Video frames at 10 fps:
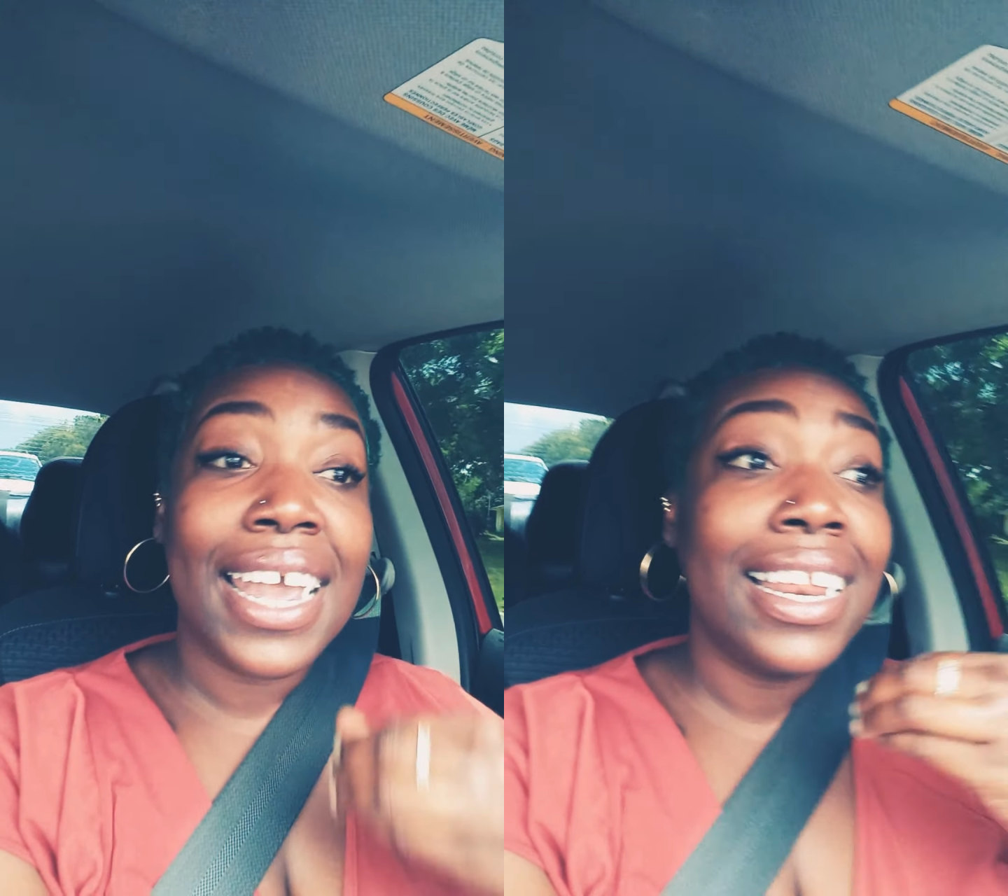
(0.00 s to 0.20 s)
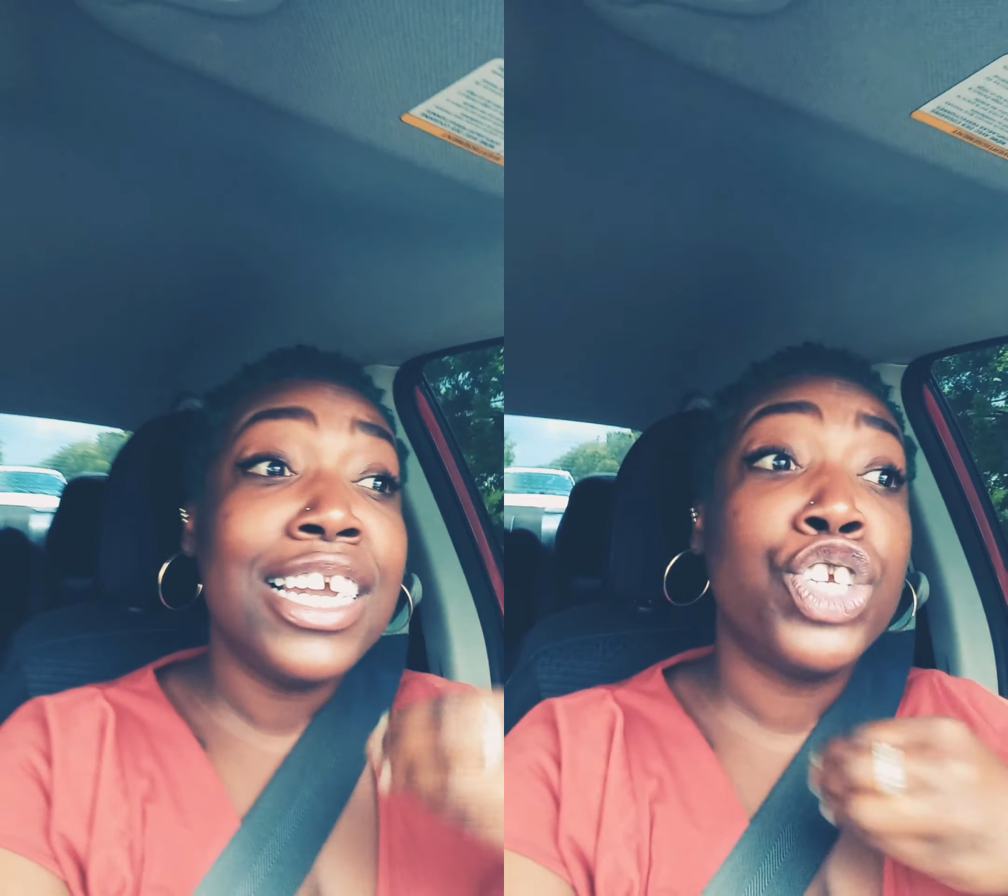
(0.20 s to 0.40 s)

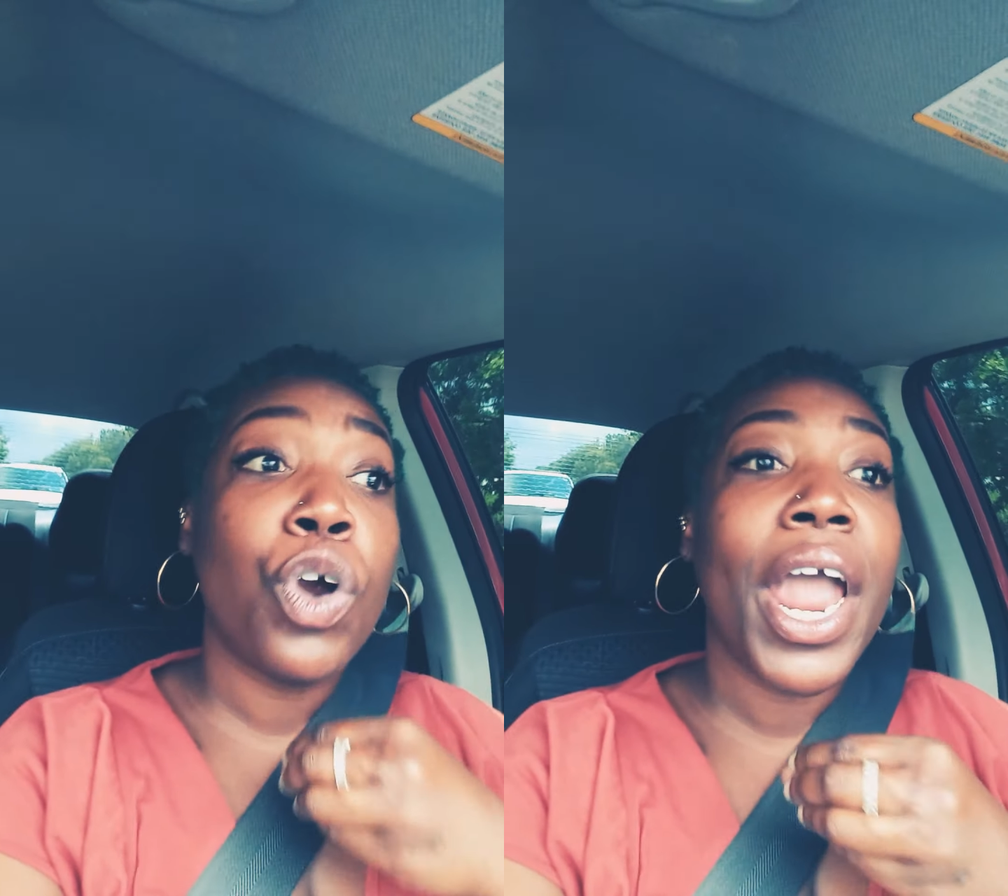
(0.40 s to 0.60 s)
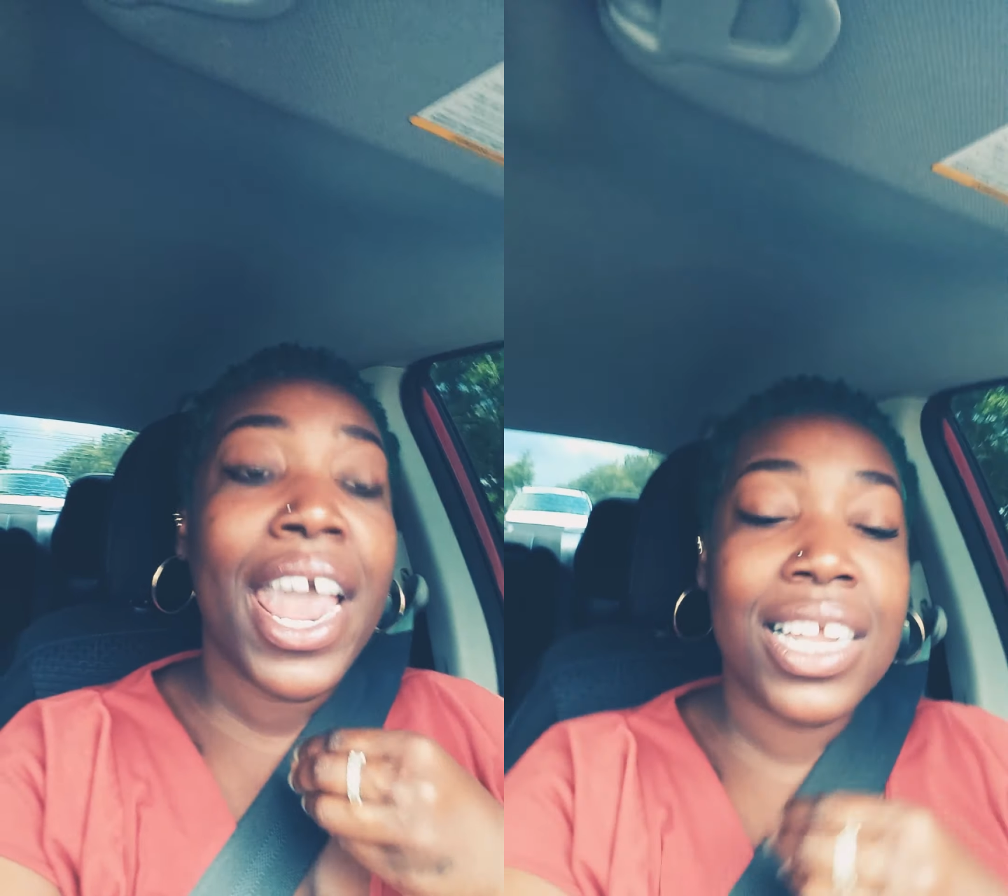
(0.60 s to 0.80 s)
It is
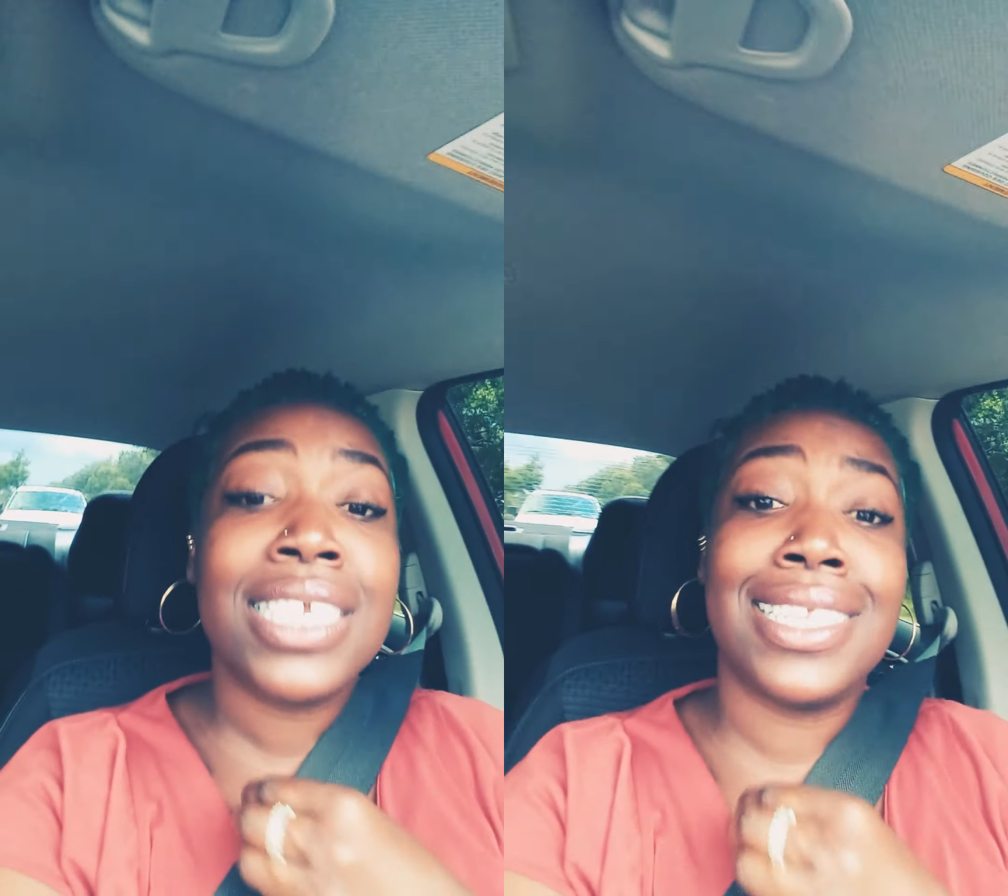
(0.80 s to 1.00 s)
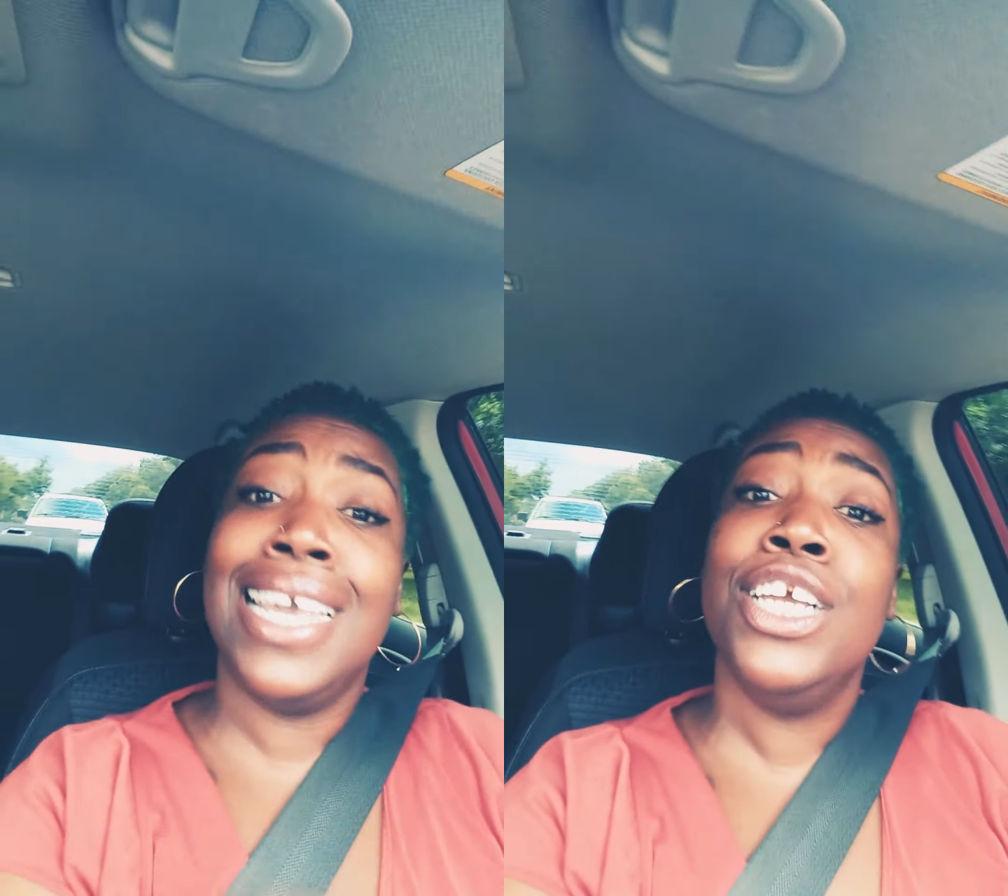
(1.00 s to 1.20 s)
your
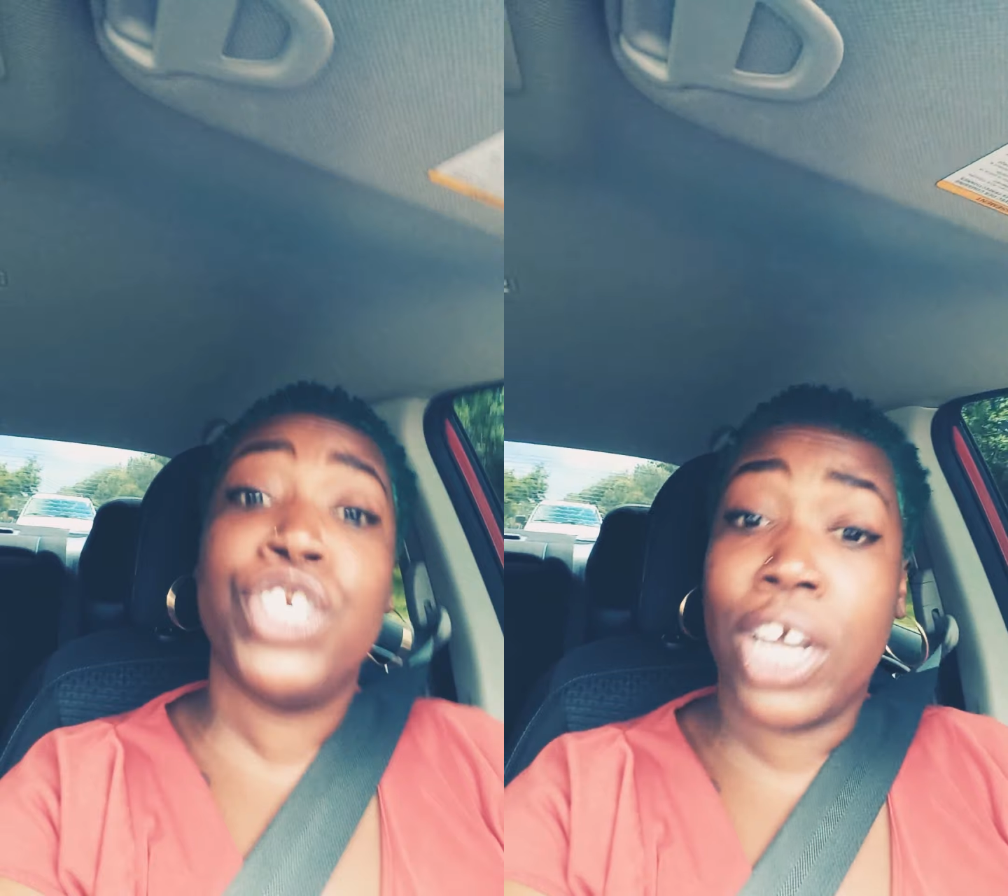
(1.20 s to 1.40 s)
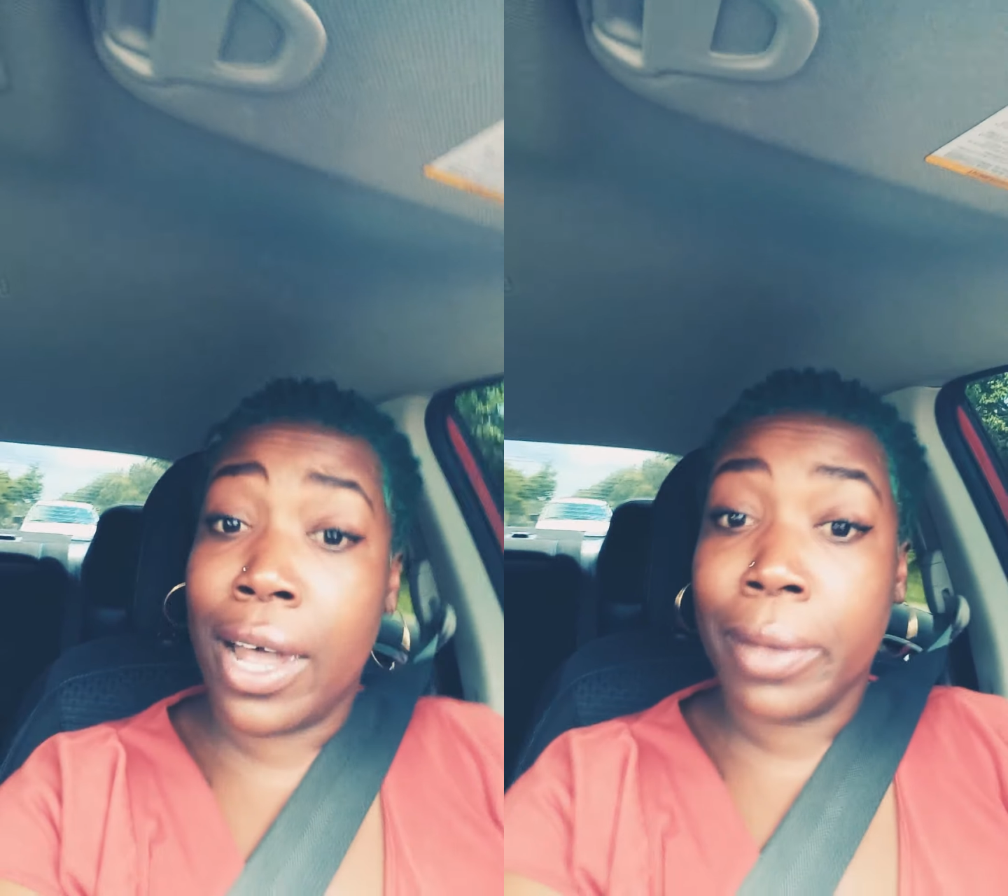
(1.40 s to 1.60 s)

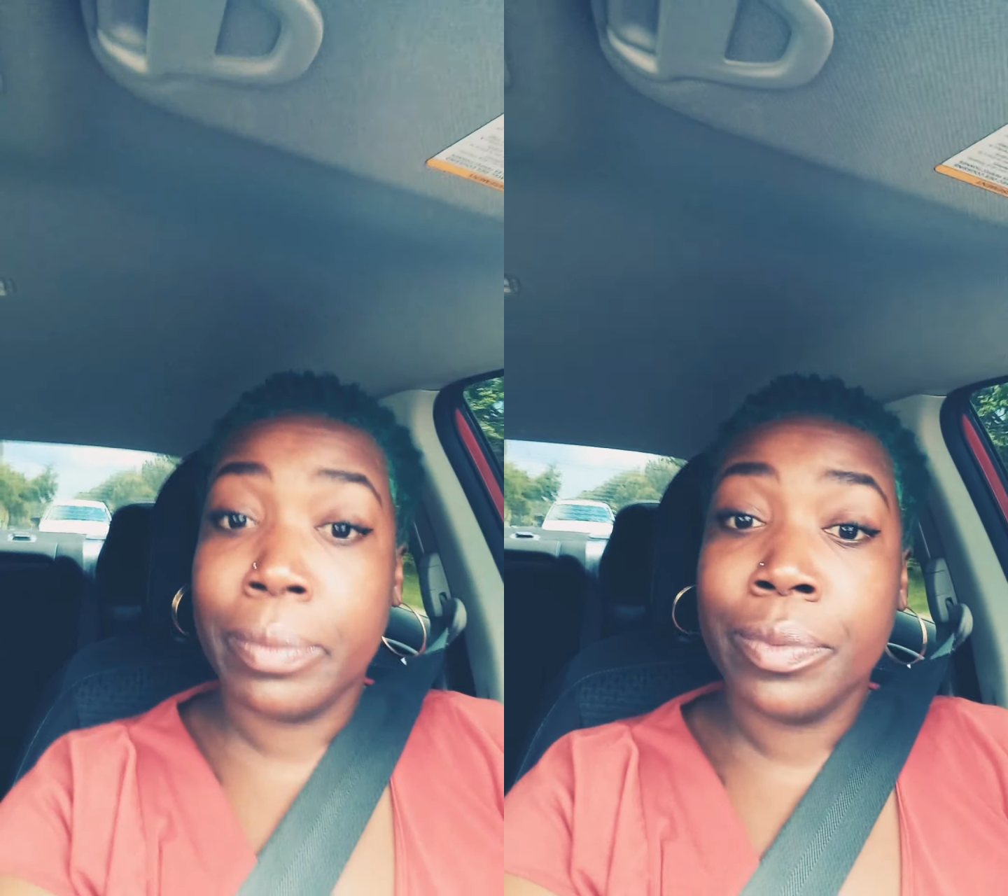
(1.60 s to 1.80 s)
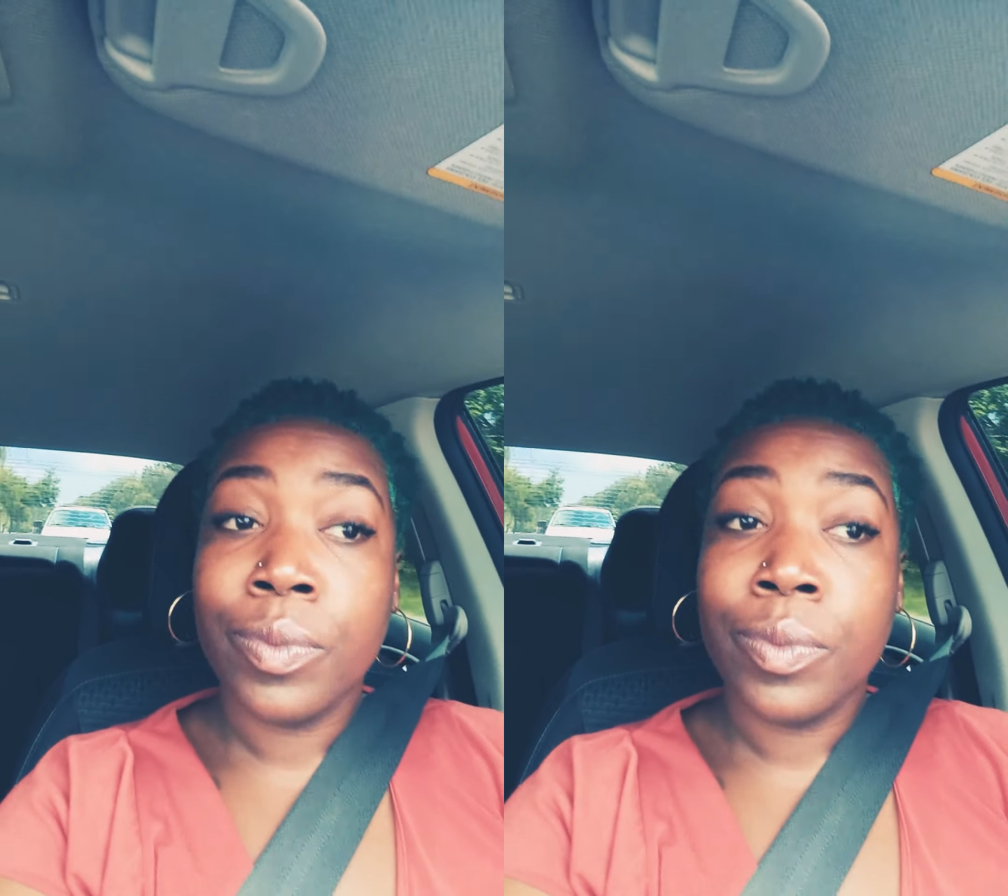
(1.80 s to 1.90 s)
anesthesia.